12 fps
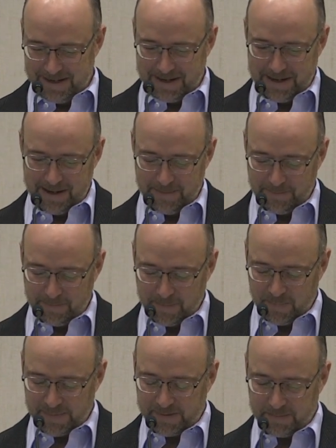
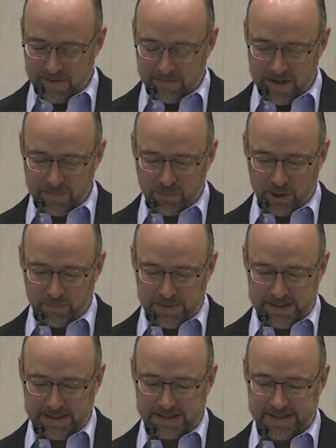But the main point
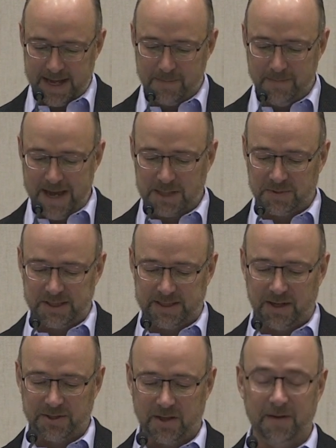being is that management
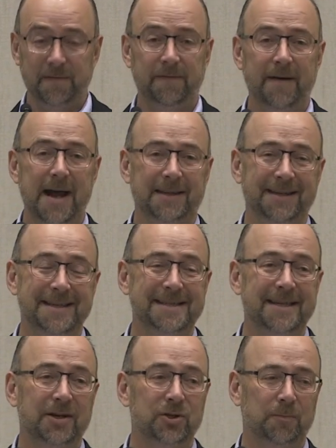skills are, in fact, an
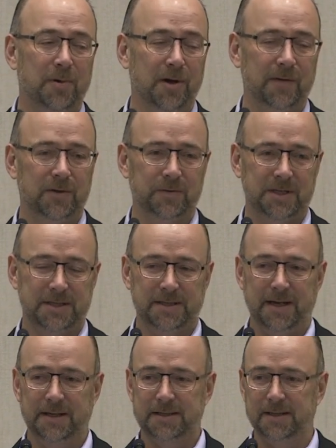essential part of doing
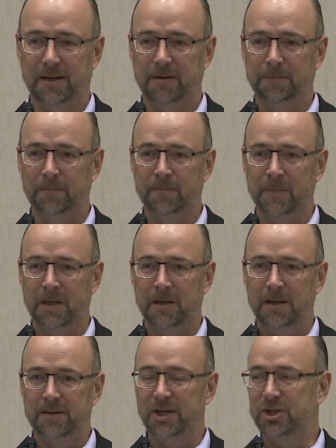science now.
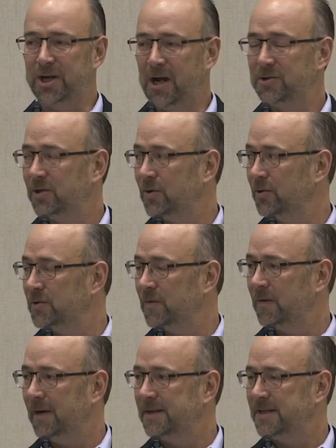The challenge, of course,
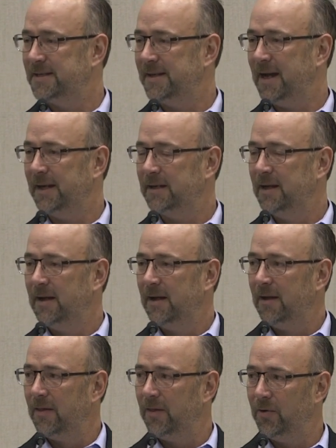for us is that
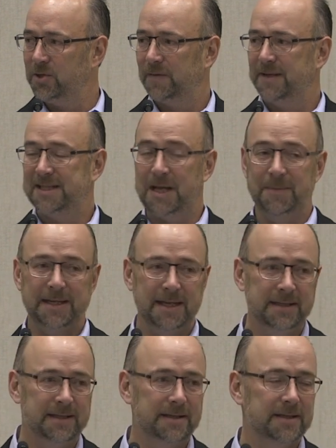those of us coming
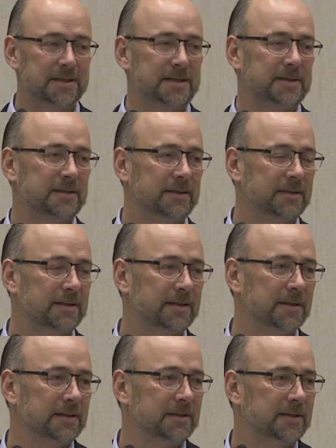into this,
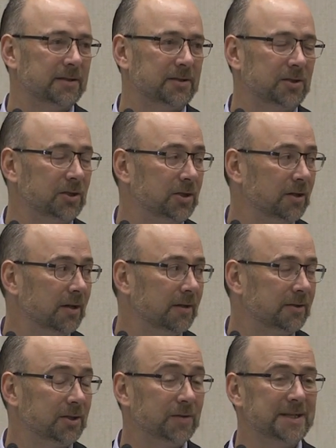to
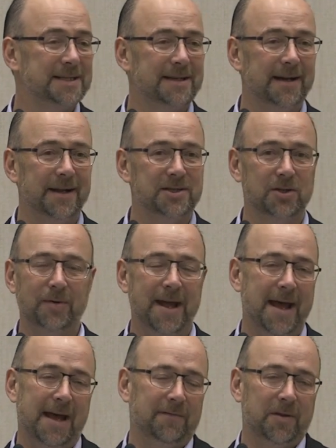doing science don't
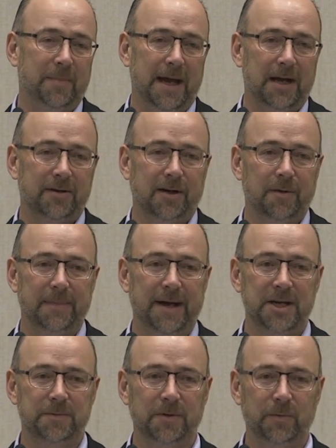have the background in
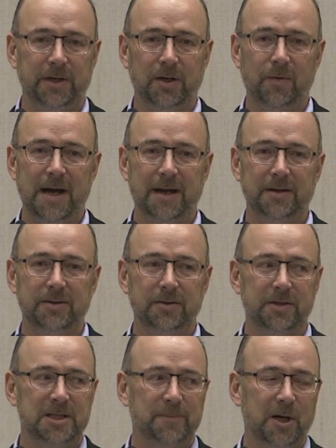management. We know how to do
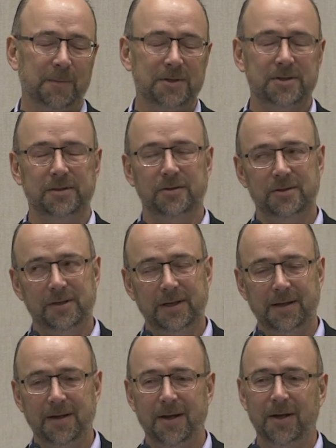experiments
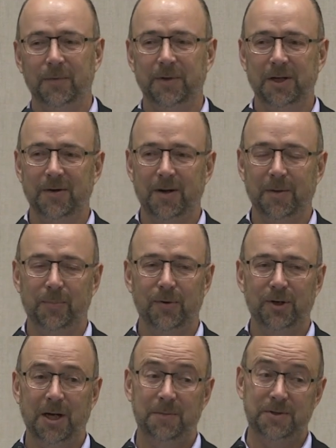usually. We know how to write
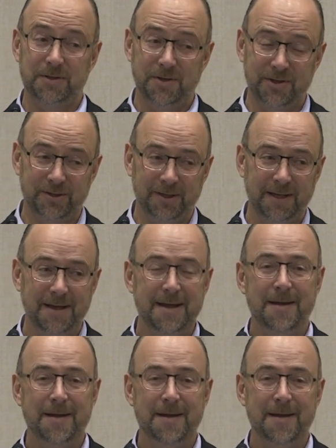programs usually.